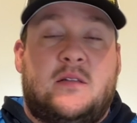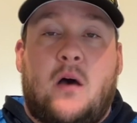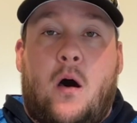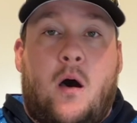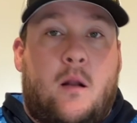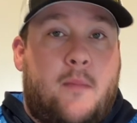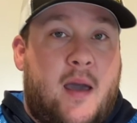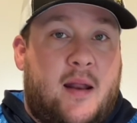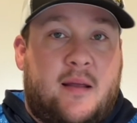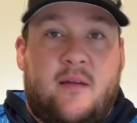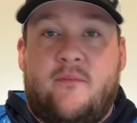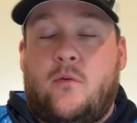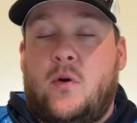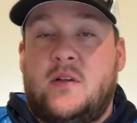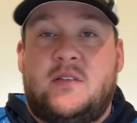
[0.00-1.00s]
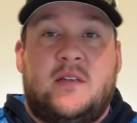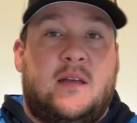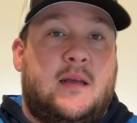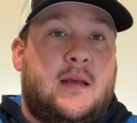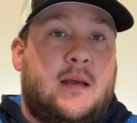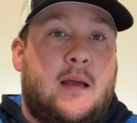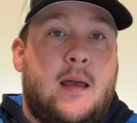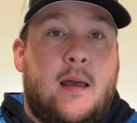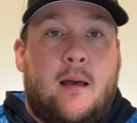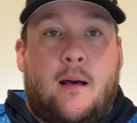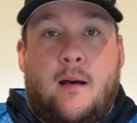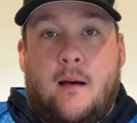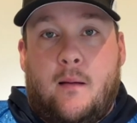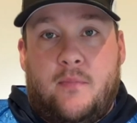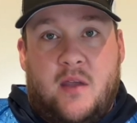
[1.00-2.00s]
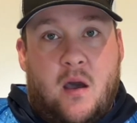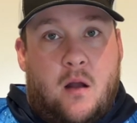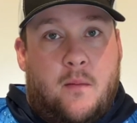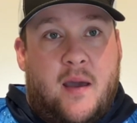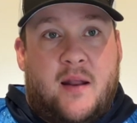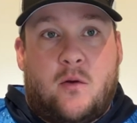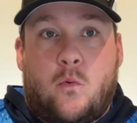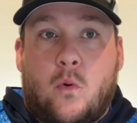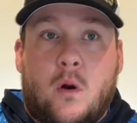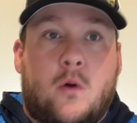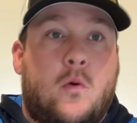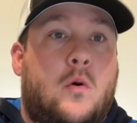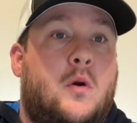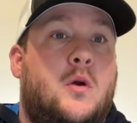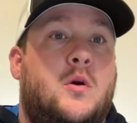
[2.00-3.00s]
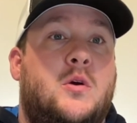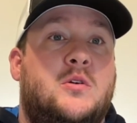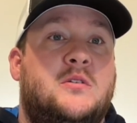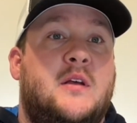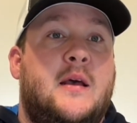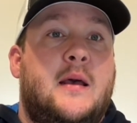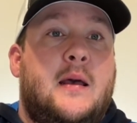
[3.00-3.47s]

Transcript: the automatic invoicing, the automatic work orders.